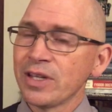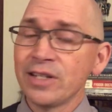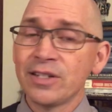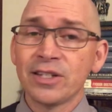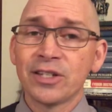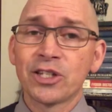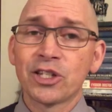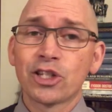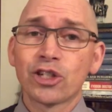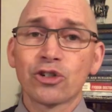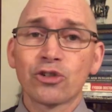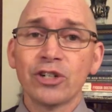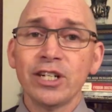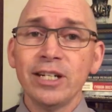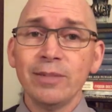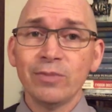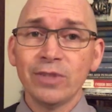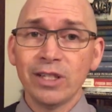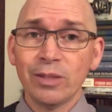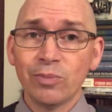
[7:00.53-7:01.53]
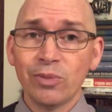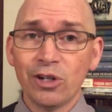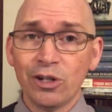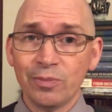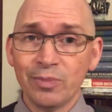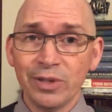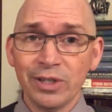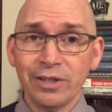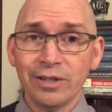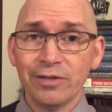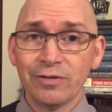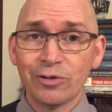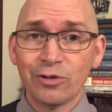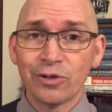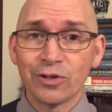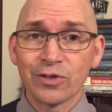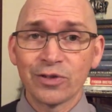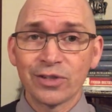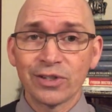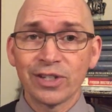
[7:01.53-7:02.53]
is extremely pulpy. Of
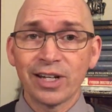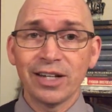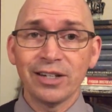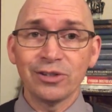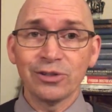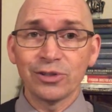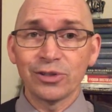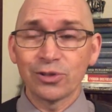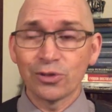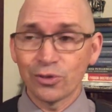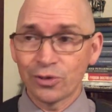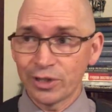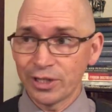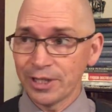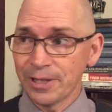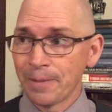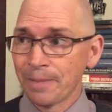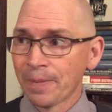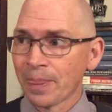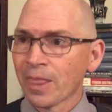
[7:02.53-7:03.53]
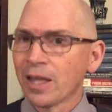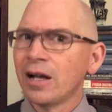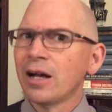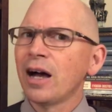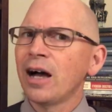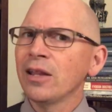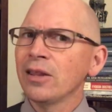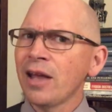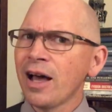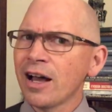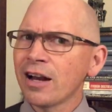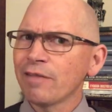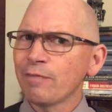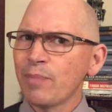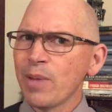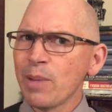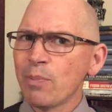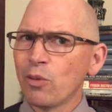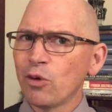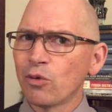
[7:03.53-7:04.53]
course, the title story. A lot of
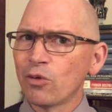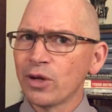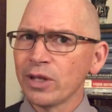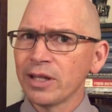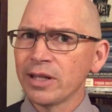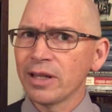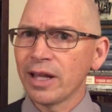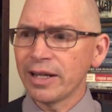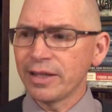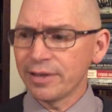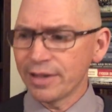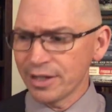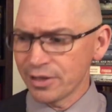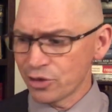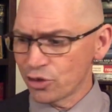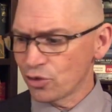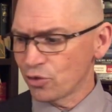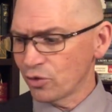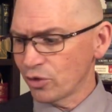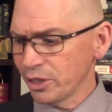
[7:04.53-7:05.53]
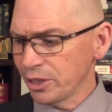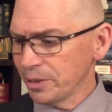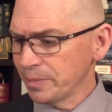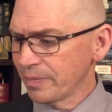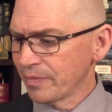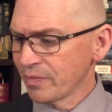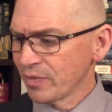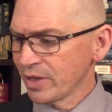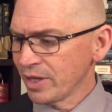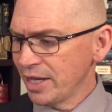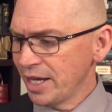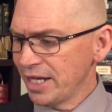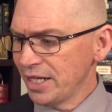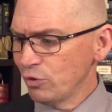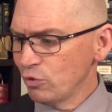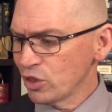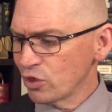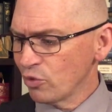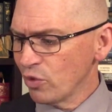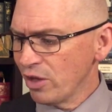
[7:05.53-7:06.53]
people really like that story. And it
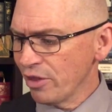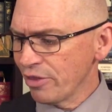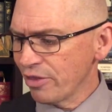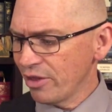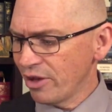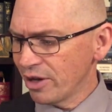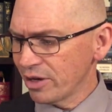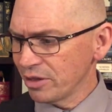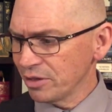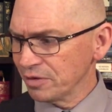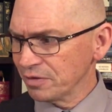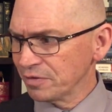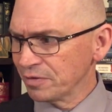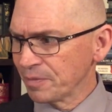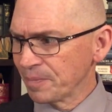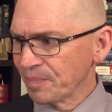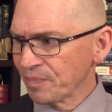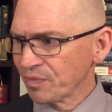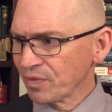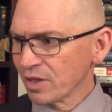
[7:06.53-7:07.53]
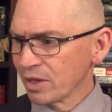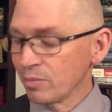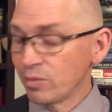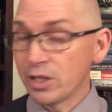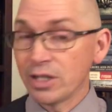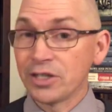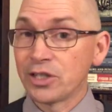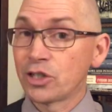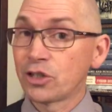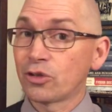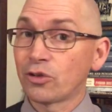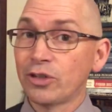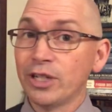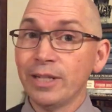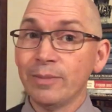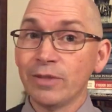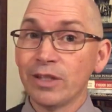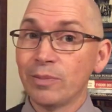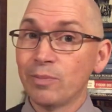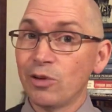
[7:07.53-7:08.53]
was well thought of, but
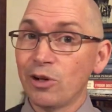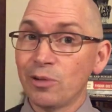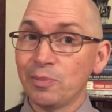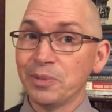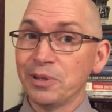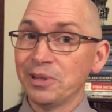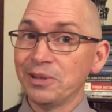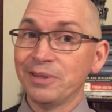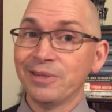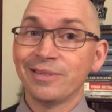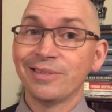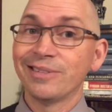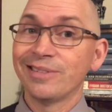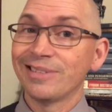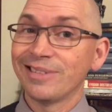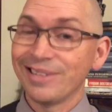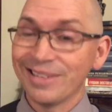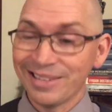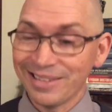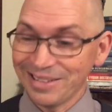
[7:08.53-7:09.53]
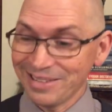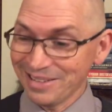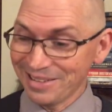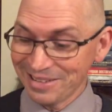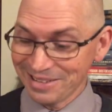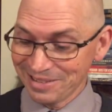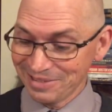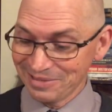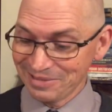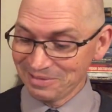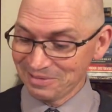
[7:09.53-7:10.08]
extremely pulpy. Uh,